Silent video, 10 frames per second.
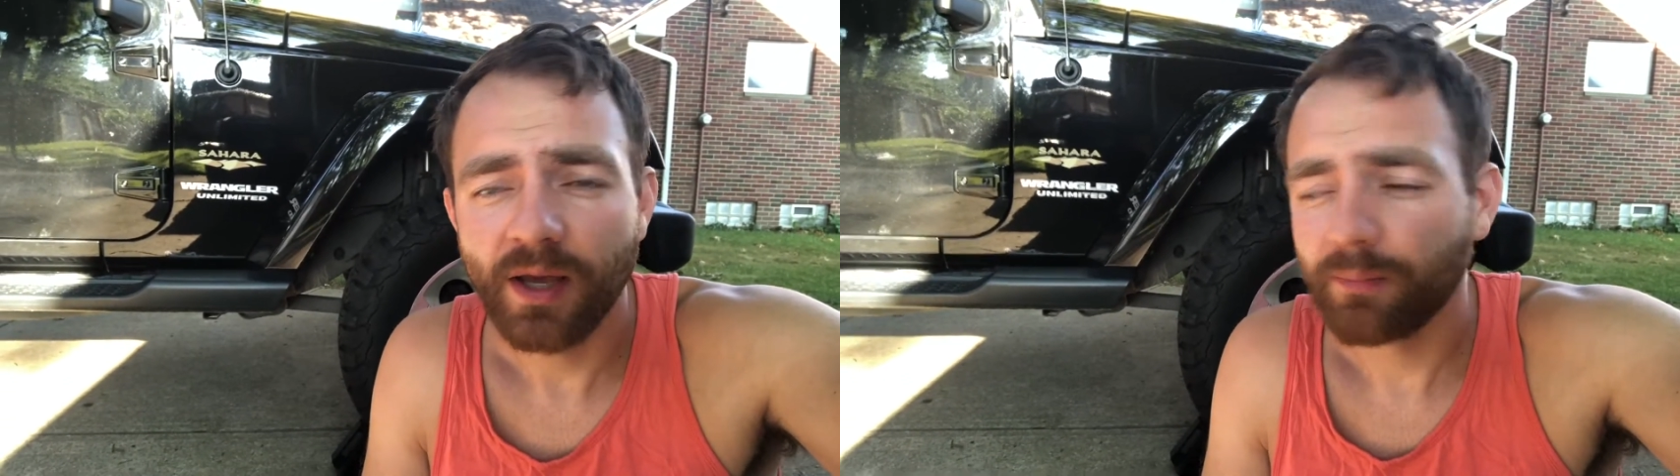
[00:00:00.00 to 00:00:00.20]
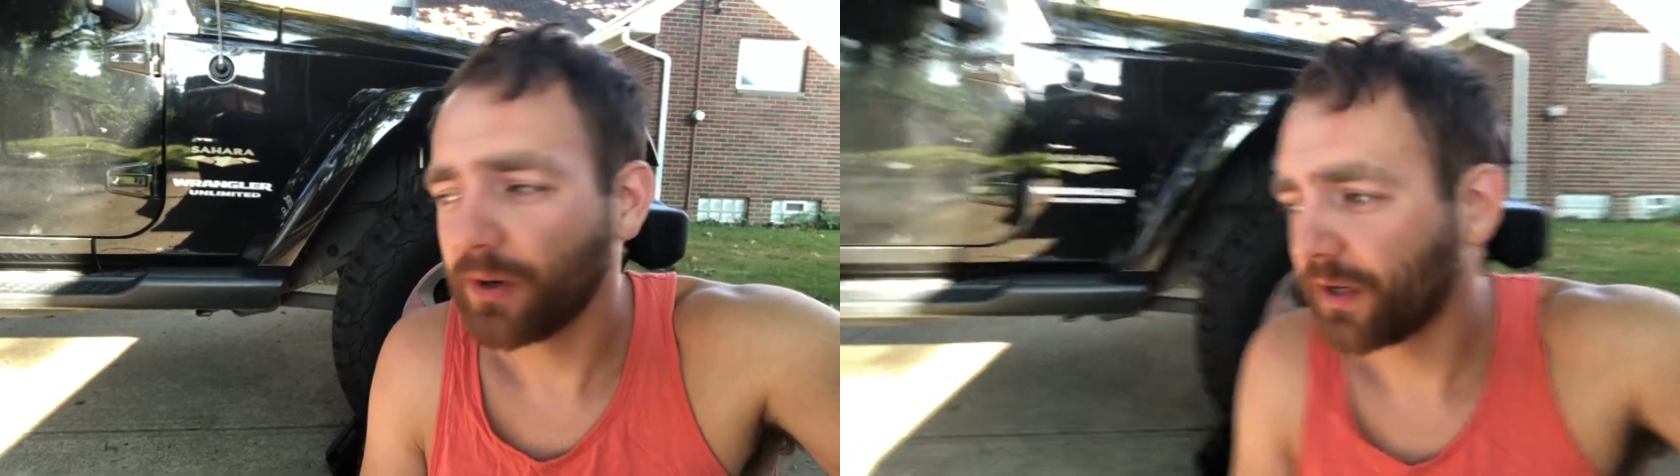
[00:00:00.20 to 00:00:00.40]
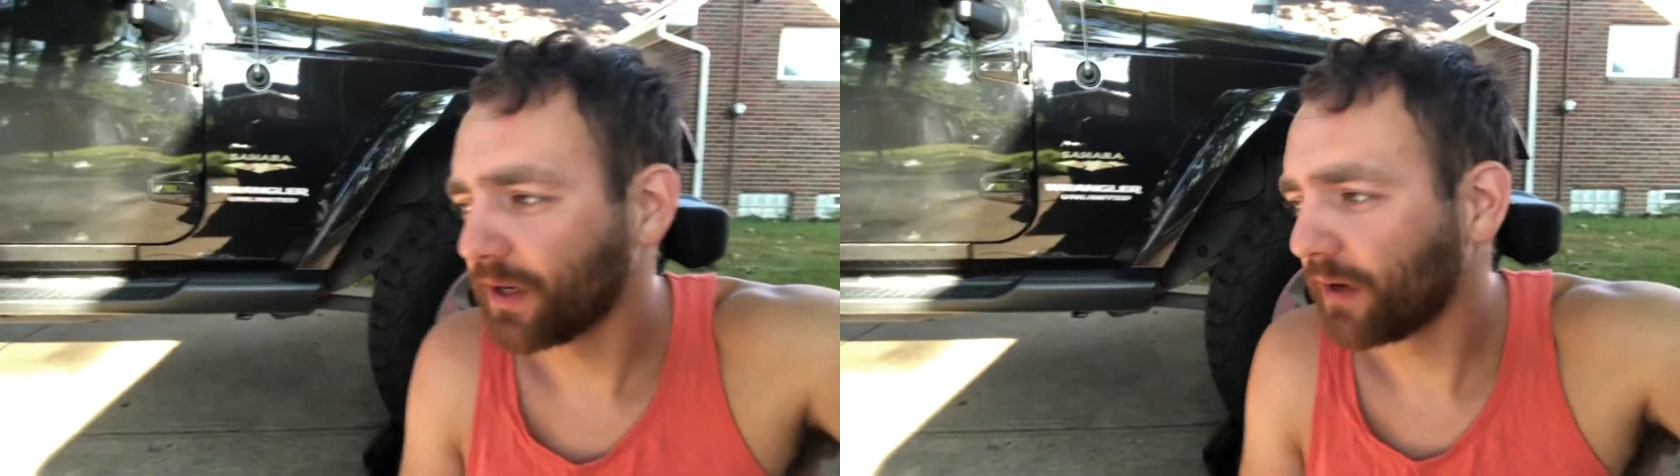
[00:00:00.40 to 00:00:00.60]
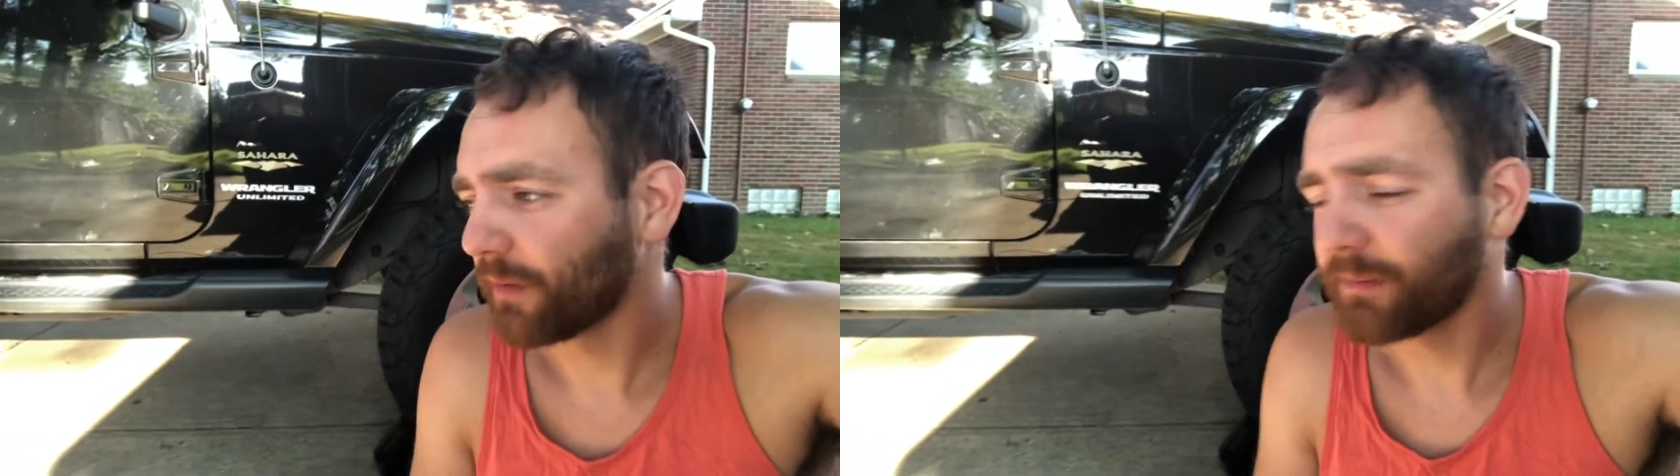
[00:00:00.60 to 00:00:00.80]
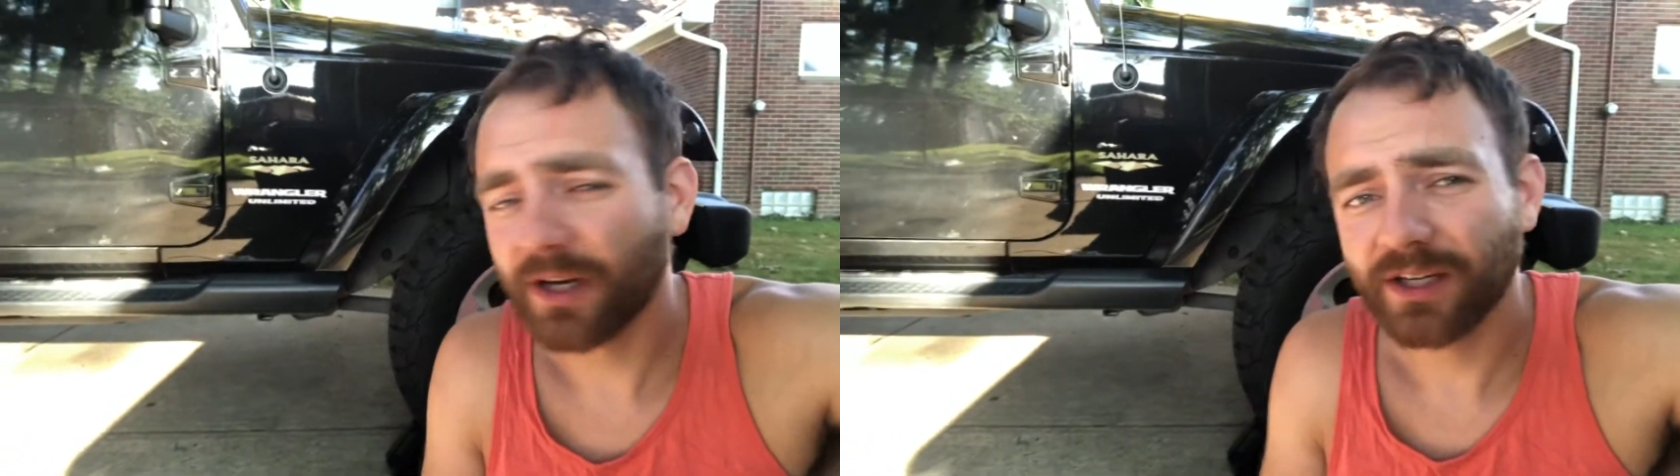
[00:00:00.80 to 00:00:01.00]
But I'm
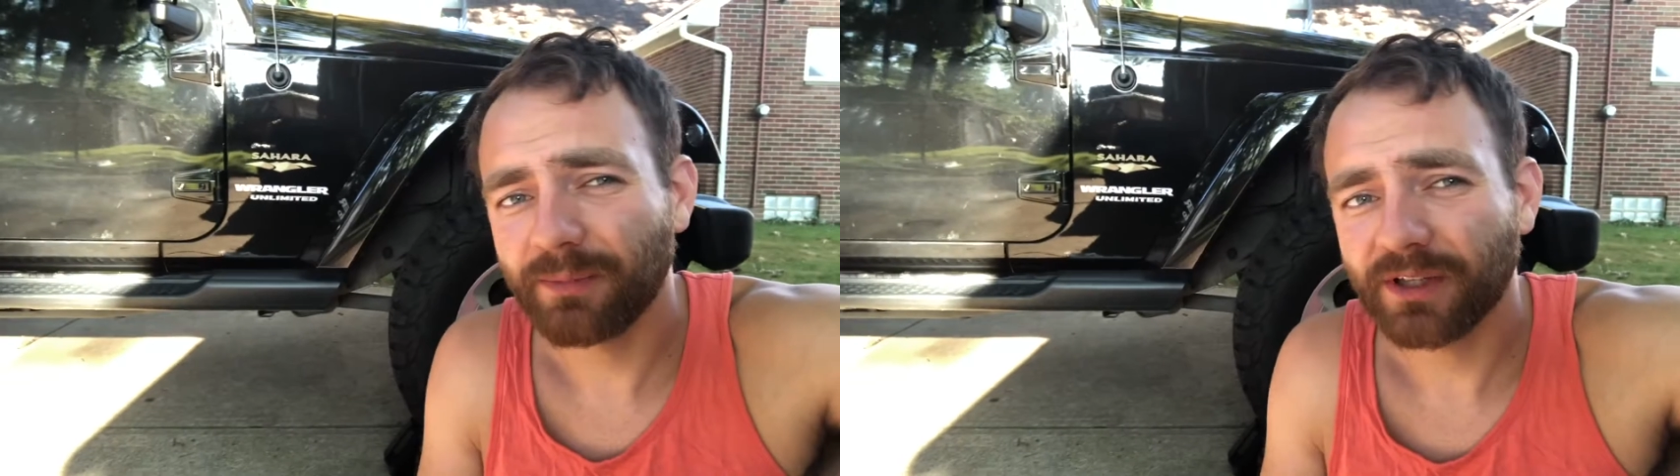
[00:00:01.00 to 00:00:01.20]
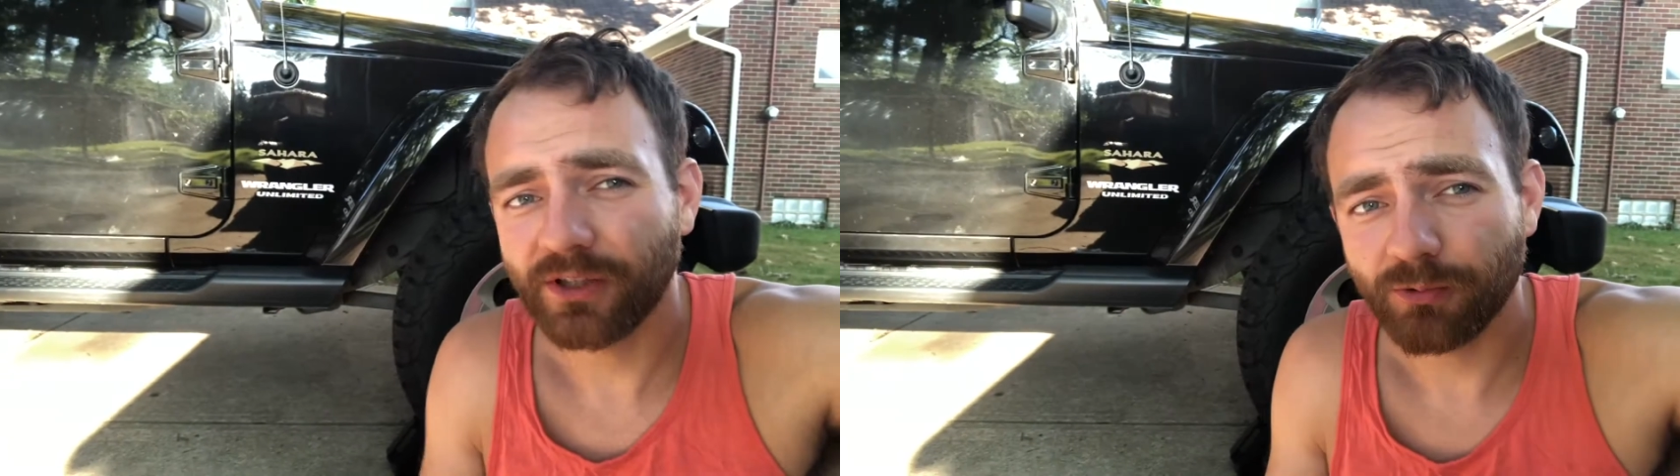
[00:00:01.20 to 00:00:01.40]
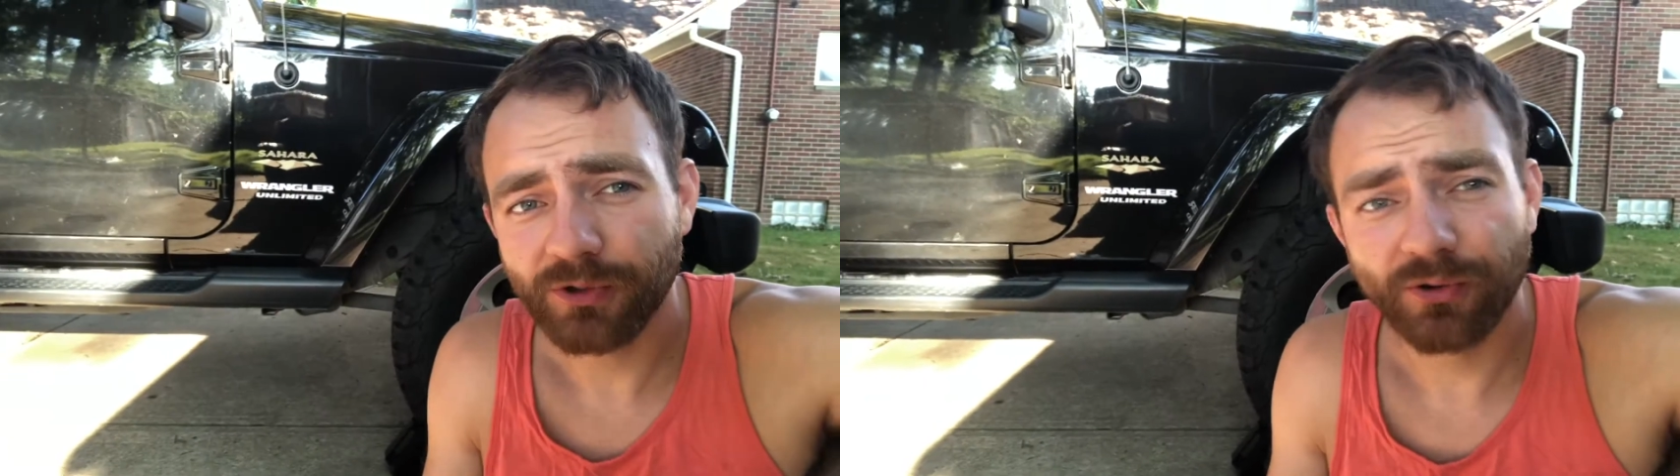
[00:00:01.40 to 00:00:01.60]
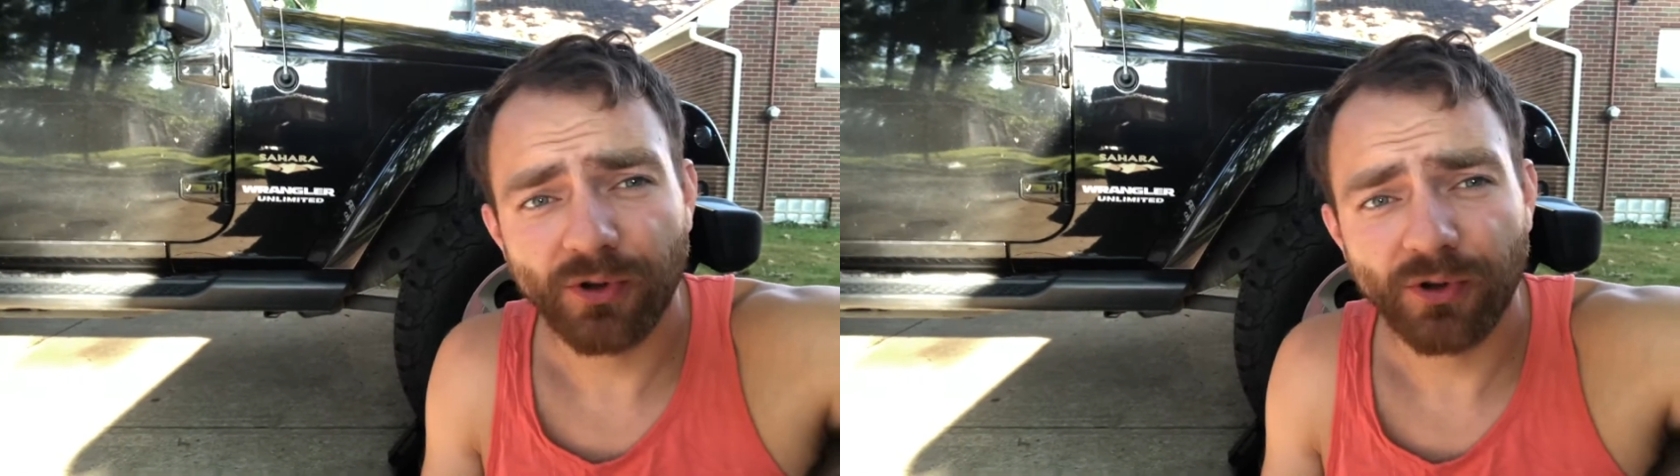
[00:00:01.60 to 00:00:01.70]
not going to make like a real